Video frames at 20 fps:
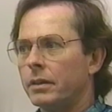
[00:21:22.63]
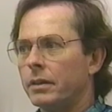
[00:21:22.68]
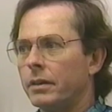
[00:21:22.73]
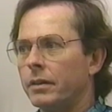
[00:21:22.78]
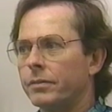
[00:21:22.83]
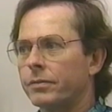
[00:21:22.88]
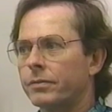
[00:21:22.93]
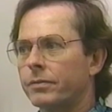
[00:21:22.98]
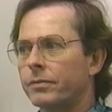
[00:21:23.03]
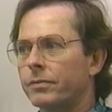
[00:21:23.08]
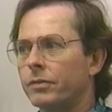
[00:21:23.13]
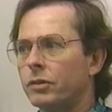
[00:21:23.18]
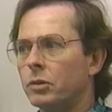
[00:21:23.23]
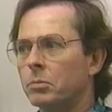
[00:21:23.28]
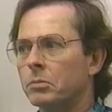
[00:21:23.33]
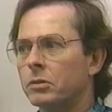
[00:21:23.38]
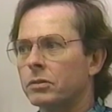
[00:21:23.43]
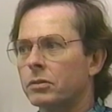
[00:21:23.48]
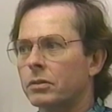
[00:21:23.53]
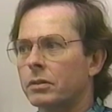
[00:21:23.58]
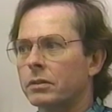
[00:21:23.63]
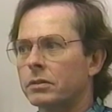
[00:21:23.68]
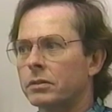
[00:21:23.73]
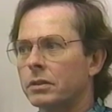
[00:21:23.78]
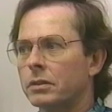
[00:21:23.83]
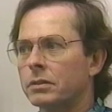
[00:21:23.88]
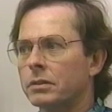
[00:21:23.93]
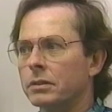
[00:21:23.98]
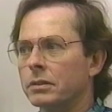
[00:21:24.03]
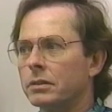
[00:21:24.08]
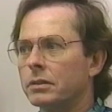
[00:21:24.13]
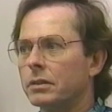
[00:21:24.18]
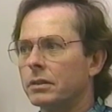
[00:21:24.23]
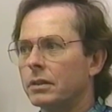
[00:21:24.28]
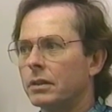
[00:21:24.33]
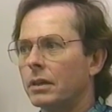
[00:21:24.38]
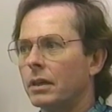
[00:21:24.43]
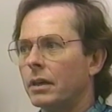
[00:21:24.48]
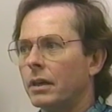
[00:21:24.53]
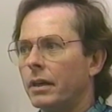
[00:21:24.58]
if humans are consistent.
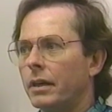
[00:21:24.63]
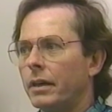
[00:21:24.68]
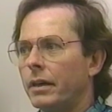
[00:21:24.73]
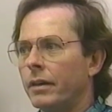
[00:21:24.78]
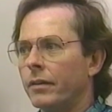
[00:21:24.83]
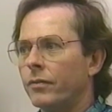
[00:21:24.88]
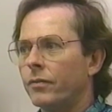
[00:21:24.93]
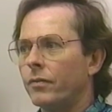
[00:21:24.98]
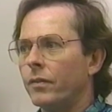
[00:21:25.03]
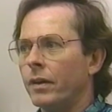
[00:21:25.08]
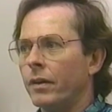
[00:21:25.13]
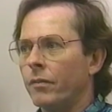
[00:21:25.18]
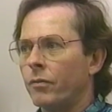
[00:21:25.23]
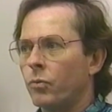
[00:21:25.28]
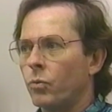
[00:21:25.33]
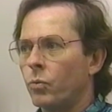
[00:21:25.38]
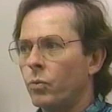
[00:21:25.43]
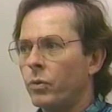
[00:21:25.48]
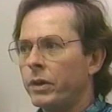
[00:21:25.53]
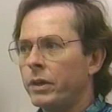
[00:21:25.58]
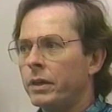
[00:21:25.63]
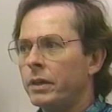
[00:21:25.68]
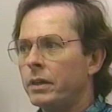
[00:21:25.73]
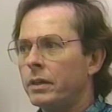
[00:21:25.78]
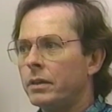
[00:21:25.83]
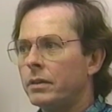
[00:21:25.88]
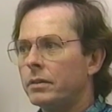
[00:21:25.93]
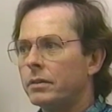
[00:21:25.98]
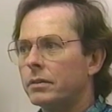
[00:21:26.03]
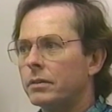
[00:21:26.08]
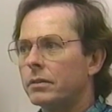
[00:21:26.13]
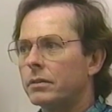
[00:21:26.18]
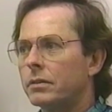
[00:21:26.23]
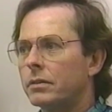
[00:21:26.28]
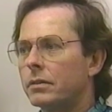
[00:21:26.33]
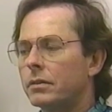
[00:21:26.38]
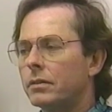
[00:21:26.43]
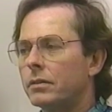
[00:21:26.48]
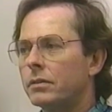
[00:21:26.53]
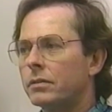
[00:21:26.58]
If, if we
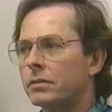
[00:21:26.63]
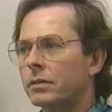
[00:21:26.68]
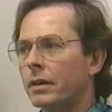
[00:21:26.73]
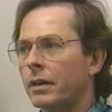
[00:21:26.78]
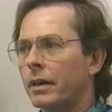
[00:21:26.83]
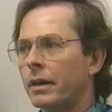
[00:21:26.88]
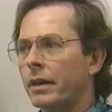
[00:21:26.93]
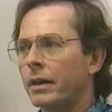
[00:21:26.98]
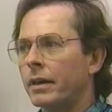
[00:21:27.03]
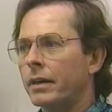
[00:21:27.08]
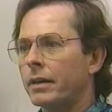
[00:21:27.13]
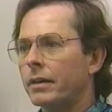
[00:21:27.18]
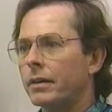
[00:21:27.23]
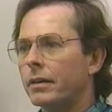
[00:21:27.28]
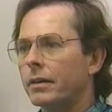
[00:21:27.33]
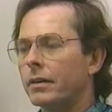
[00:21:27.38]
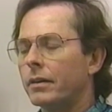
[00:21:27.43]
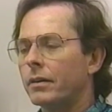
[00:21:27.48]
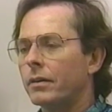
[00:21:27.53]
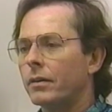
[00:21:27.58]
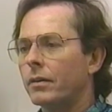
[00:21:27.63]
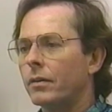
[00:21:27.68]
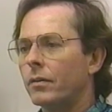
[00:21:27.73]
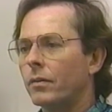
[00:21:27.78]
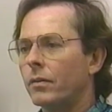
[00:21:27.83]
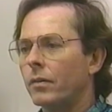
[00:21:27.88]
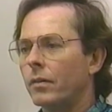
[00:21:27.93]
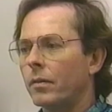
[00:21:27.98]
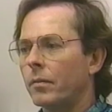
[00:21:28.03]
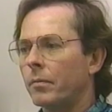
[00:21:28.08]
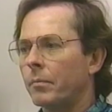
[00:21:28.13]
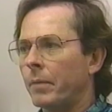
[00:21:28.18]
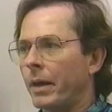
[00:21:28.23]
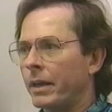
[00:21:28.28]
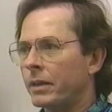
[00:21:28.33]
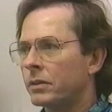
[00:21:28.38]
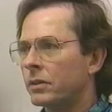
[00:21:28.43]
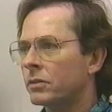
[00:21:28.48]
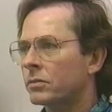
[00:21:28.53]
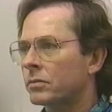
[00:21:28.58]
say
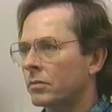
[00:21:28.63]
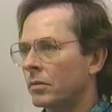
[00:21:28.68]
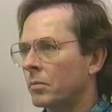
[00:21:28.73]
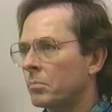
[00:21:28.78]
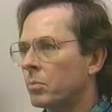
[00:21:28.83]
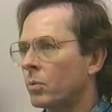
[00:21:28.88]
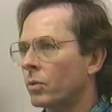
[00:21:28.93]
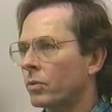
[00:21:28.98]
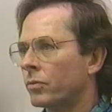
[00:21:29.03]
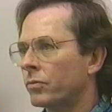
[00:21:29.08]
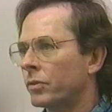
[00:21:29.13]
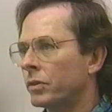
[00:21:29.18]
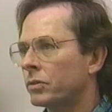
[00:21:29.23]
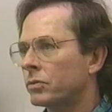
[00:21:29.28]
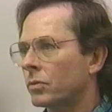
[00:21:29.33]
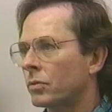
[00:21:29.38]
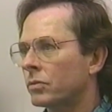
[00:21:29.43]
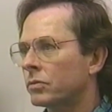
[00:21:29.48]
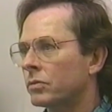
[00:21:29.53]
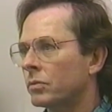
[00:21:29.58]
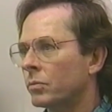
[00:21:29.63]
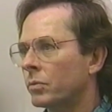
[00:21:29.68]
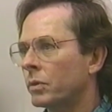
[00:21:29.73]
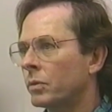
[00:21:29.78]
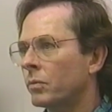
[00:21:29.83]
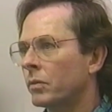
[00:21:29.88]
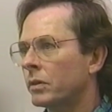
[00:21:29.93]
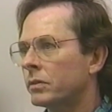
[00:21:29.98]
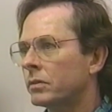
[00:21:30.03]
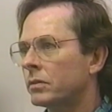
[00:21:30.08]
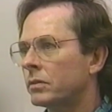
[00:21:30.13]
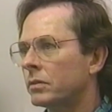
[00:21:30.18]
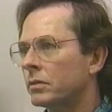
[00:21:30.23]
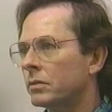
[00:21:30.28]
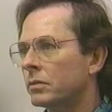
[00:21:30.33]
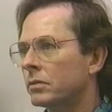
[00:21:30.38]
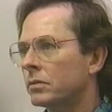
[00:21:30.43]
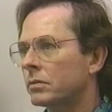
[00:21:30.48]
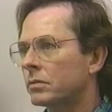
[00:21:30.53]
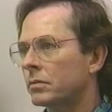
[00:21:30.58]
manatees are an important resource that we want
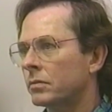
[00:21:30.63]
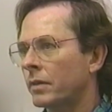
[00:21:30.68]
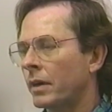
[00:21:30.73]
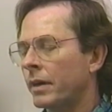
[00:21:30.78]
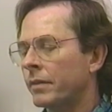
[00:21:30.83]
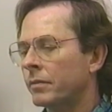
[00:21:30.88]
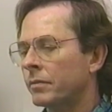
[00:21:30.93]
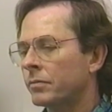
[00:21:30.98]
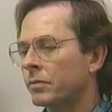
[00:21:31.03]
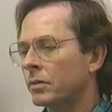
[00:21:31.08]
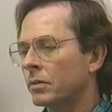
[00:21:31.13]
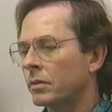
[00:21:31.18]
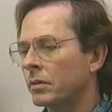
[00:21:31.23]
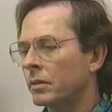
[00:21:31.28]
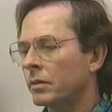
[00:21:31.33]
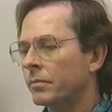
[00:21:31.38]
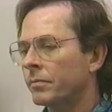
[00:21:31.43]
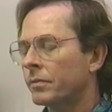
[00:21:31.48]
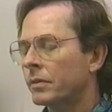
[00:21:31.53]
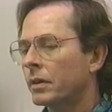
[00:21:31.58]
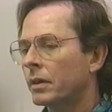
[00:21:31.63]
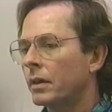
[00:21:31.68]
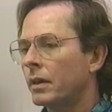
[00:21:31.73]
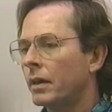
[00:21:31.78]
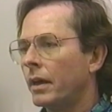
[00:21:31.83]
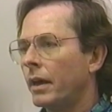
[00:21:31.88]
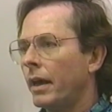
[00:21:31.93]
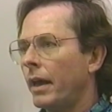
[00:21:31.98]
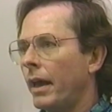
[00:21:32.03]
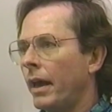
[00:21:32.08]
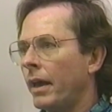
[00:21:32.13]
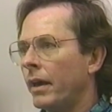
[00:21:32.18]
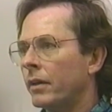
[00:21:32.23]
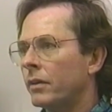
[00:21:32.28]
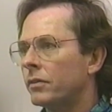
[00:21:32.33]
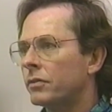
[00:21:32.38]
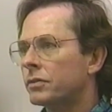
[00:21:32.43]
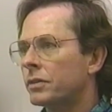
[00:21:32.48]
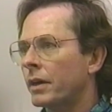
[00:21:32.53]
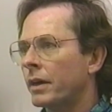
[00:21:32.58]
to survive in Florida,
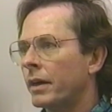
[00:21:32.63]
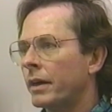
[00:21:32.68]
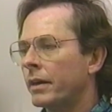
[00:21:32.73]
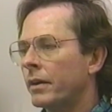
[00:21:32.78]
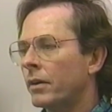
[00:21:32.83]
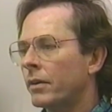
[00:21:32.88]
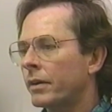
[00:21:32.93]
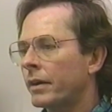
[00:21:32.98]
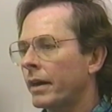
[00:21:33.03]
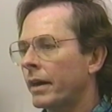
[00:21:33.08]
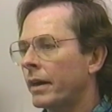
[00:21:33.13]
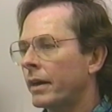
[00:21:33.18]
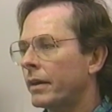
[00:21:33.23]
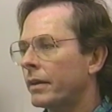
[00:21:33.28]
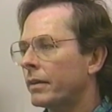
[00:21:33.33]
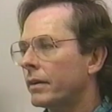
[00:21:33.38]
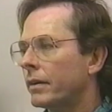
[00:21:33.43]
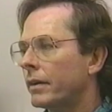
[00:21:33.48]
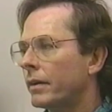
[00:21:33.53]
and say, okay,